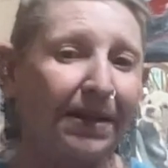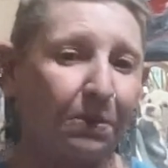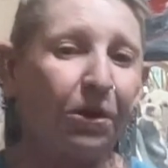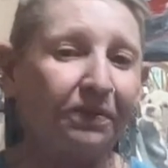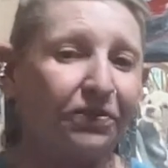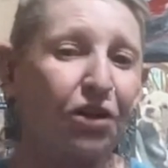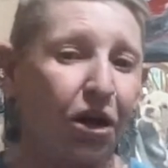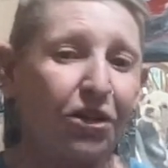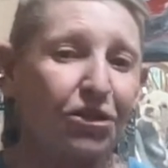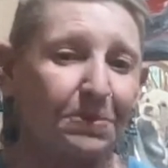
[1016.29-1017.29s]
They would have
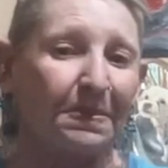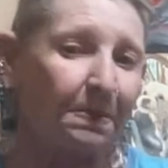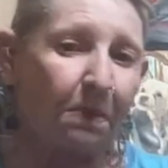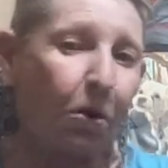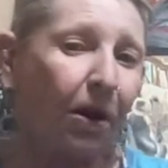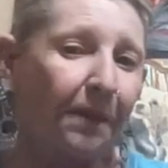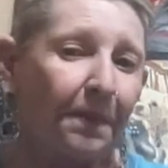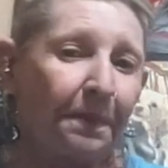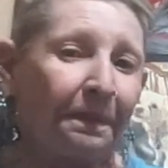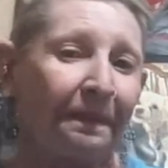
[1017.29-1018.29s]
charged me more
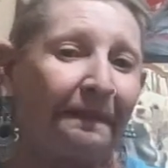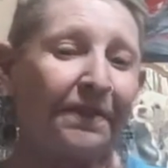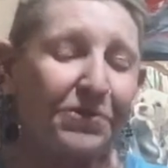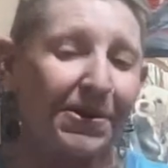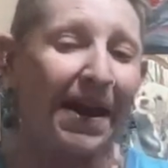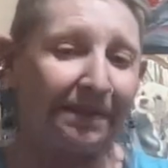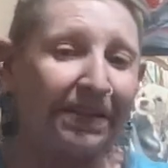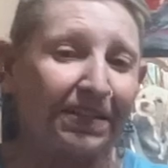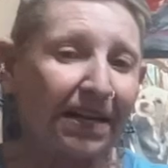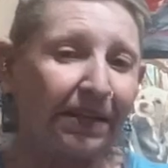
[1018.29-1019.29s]
to have
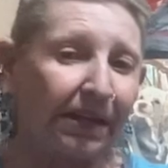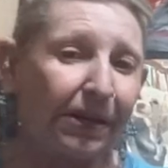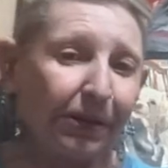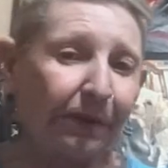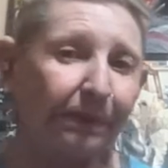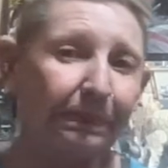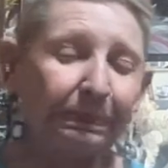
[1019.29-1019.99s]
it done here.